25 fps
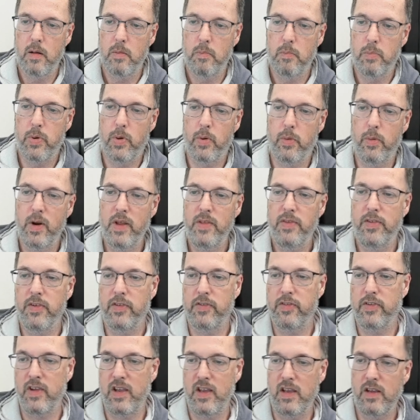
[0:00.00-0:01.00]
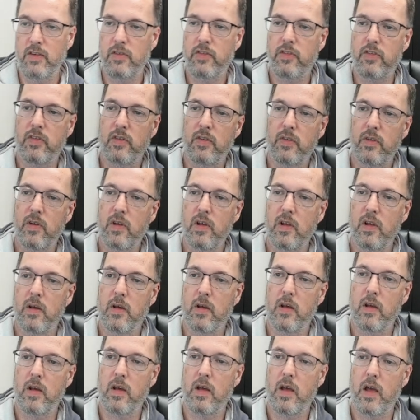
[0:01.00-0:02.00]
parentheses,
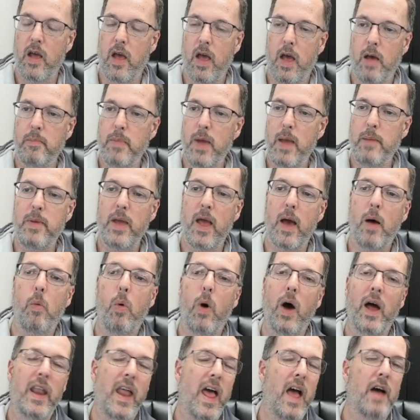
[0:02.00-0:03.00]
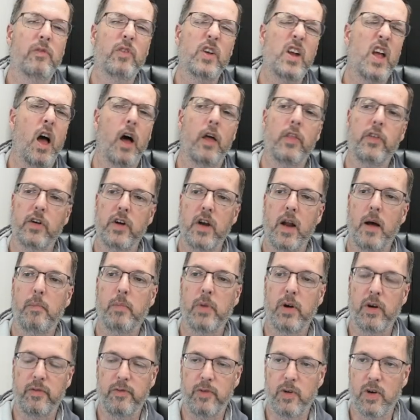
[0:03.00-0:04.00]
and maybe I want every other
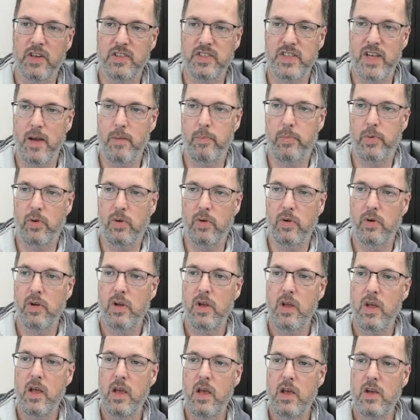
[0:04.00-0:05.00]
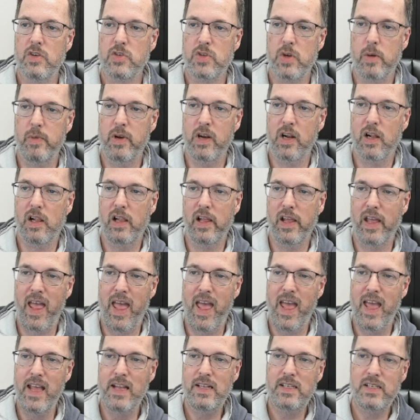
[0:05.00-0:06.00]
number, for example. So I'm going to click
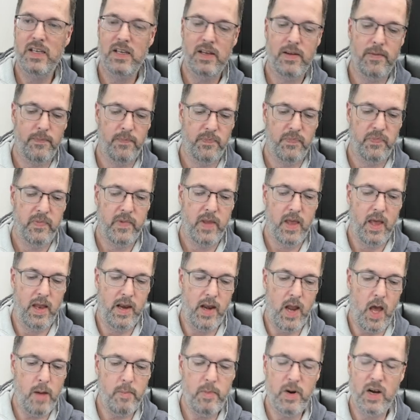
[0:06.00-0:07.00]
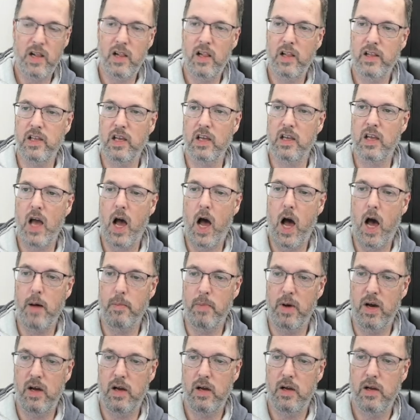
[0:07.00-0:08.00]
8, and now I'm going to click a
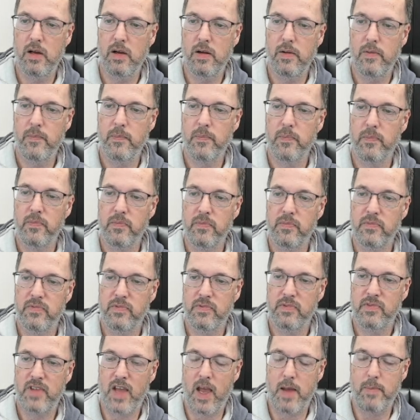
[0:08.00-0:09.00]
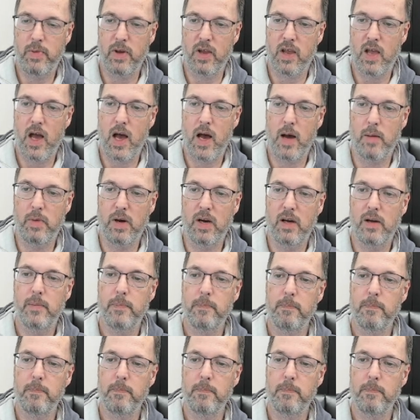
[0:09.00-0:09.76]
comma, type a comma.